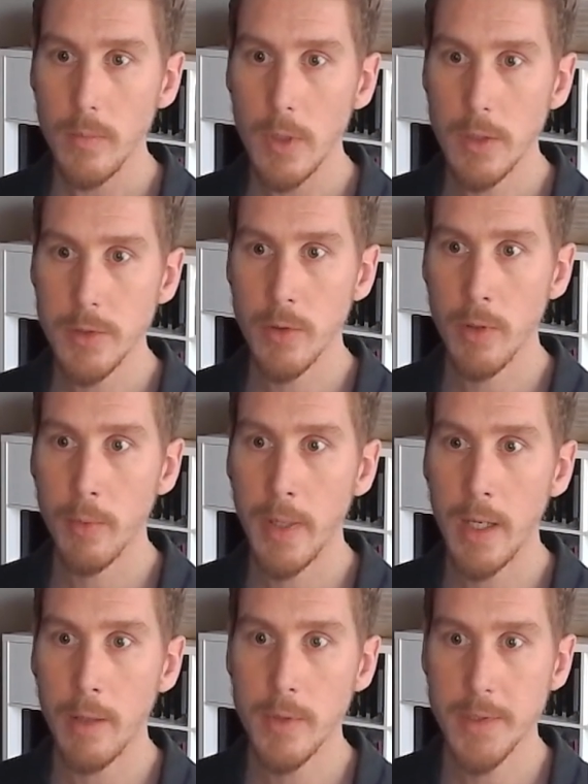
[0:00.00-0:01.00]
So the way
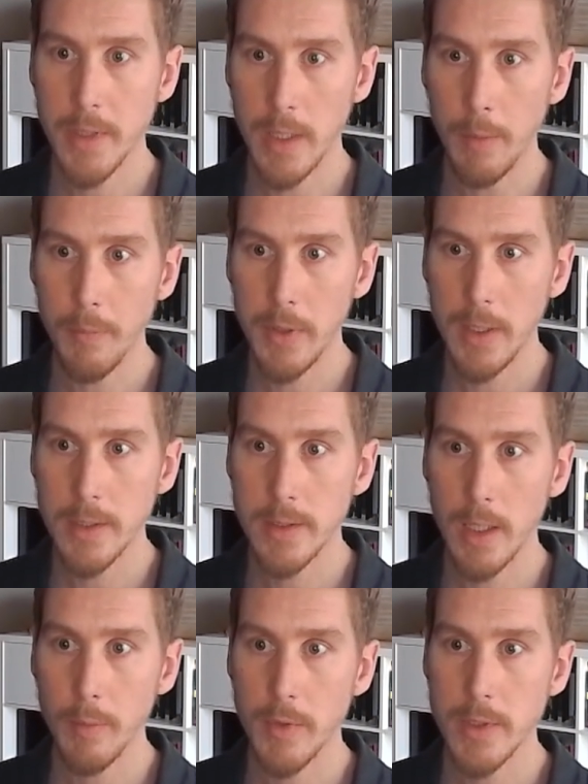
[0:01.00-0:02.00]
I will set up the
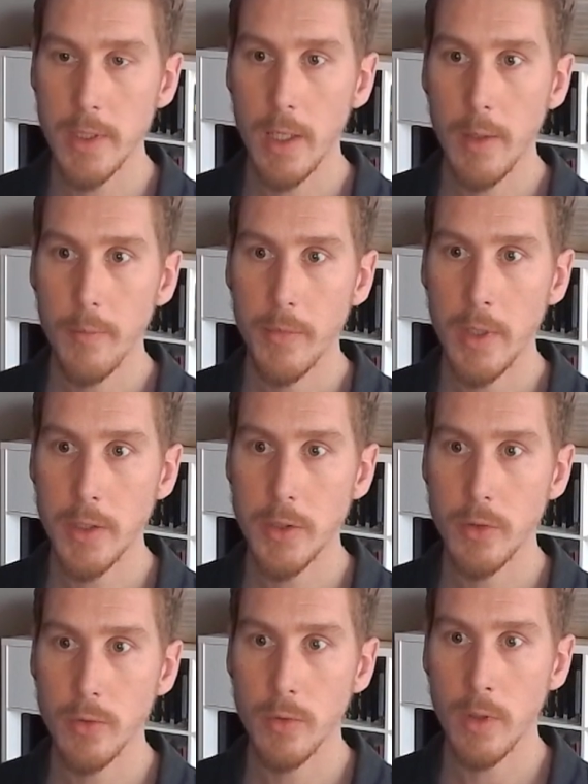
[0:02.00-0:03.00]
exam is that
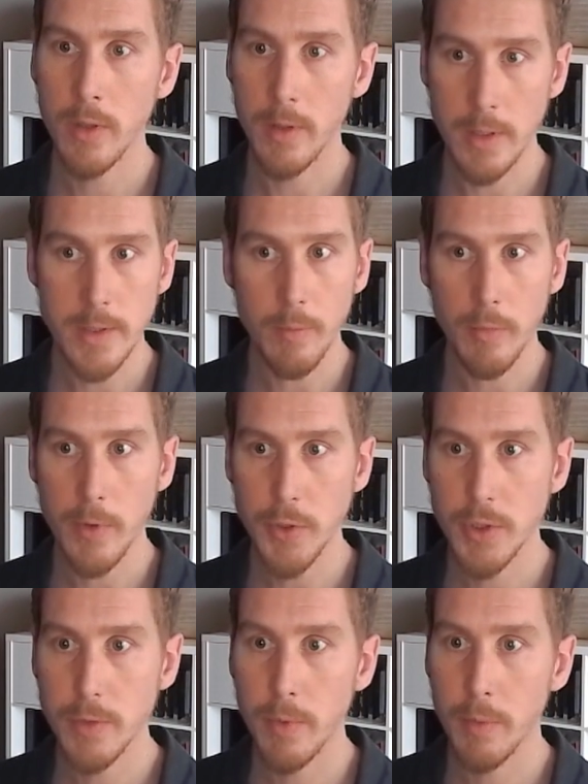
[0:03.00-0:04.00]
that some
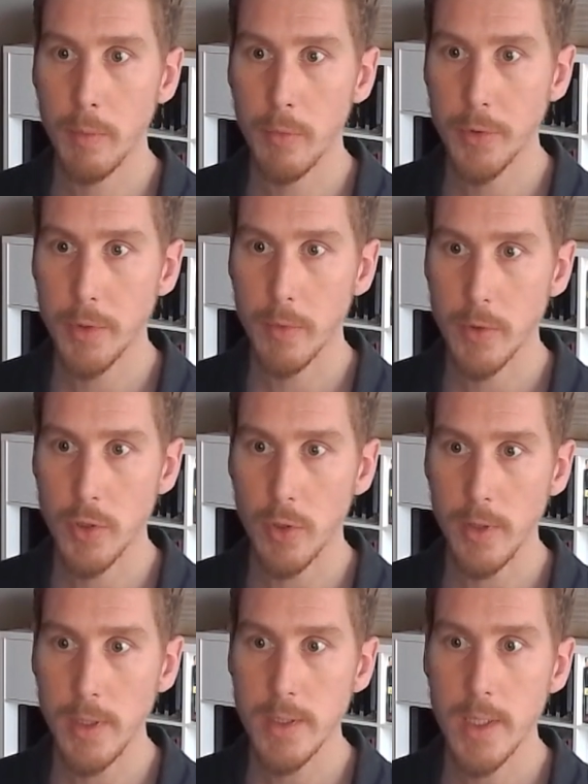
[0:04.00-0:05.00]
questions will be multiple
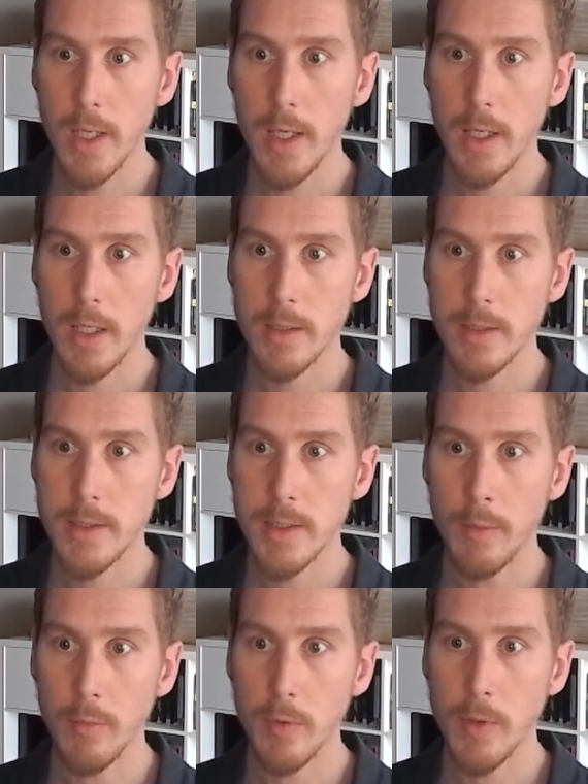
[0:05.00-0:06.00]
choice and
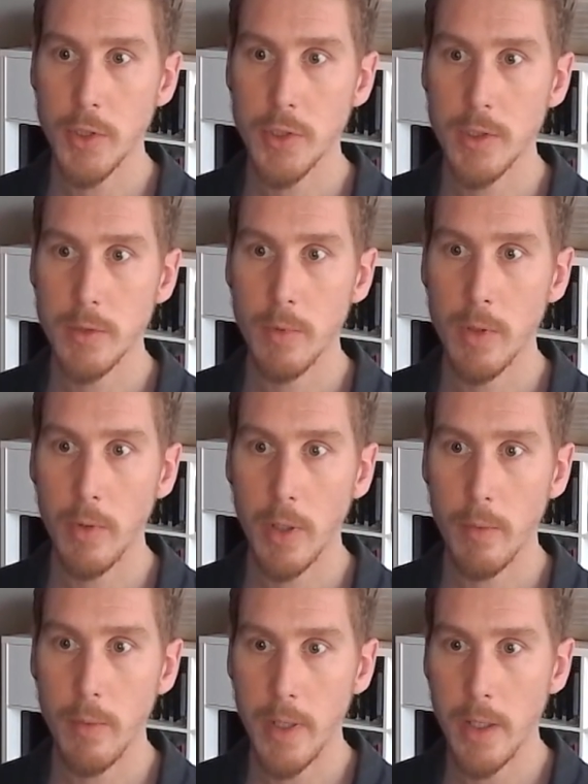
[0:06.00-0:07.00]
some questions will
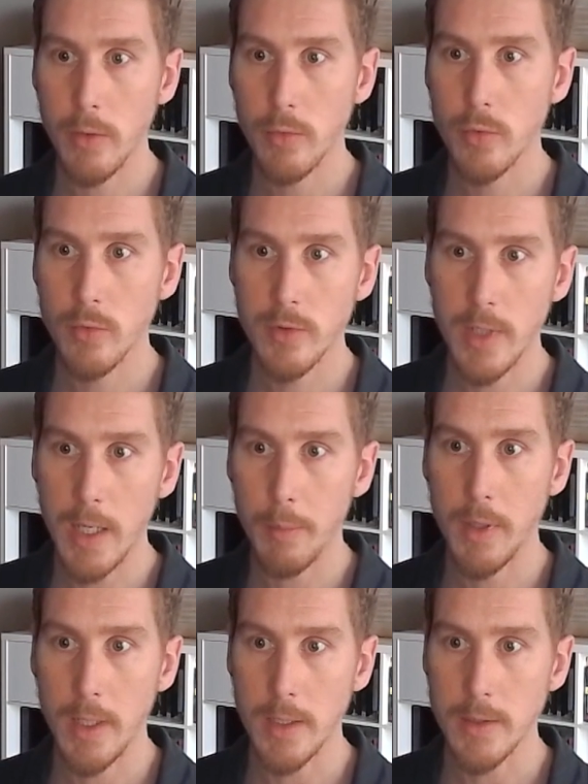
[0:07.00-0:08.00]
require you to type
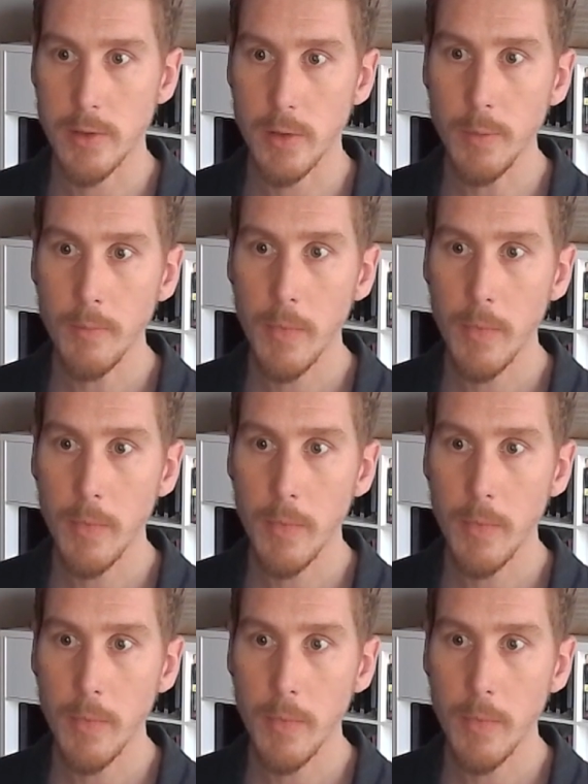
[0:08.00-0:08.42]
an answer.